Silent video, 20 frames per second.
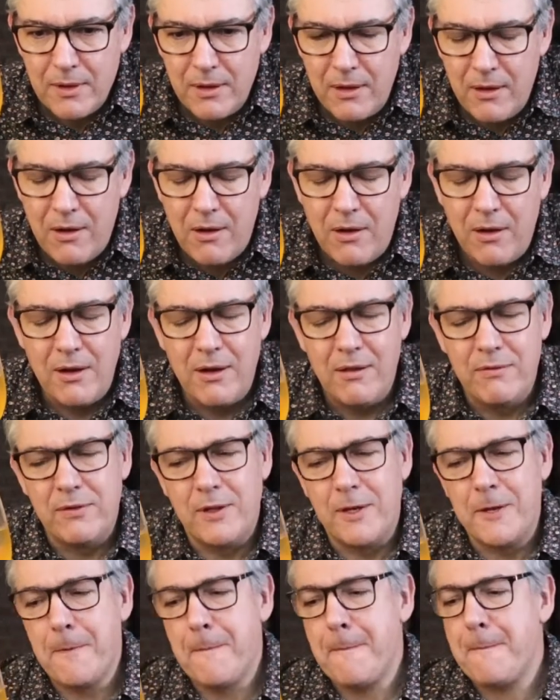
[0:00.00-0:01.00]
Oh,
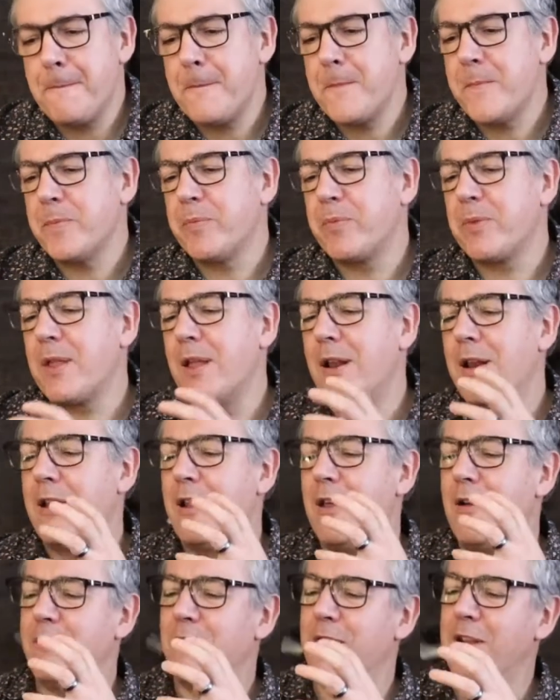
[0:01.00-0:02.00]
lovely.
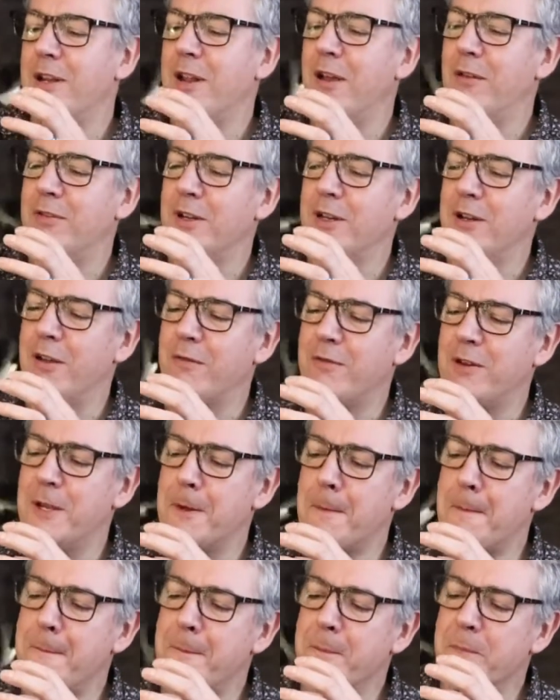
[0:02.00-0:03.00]
Lovely, lovely, lovely.
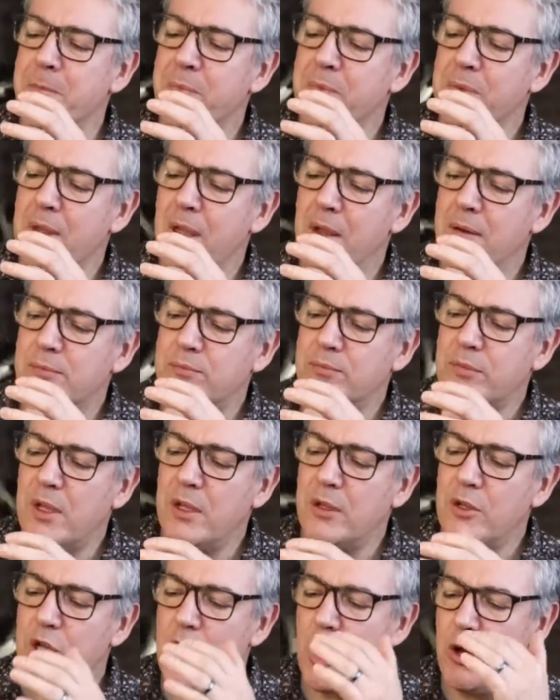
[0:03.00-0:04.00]

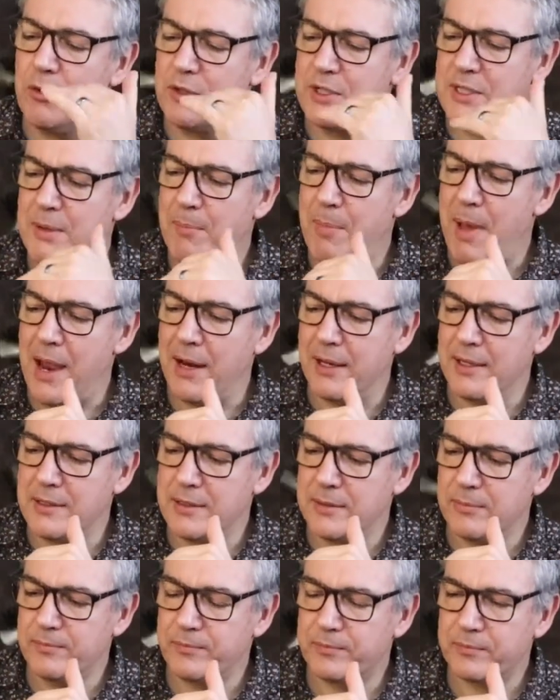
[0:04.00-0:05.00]
Coats the palate.